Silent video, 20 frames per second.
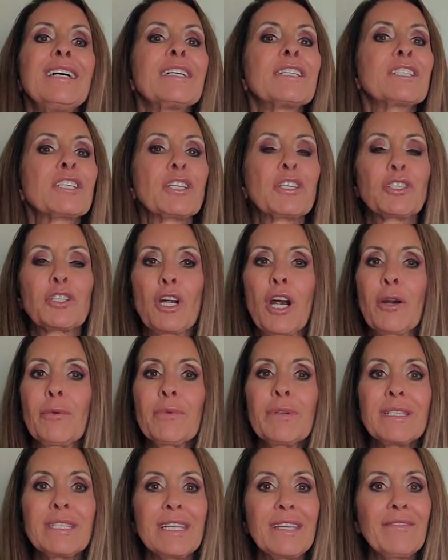to start
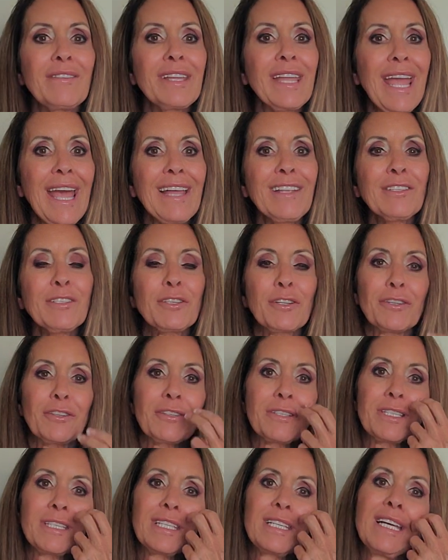receiving
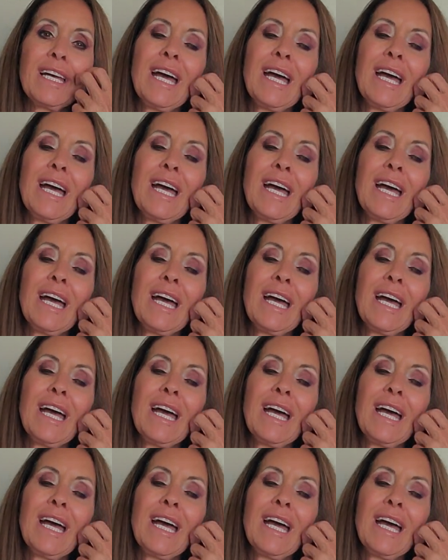answers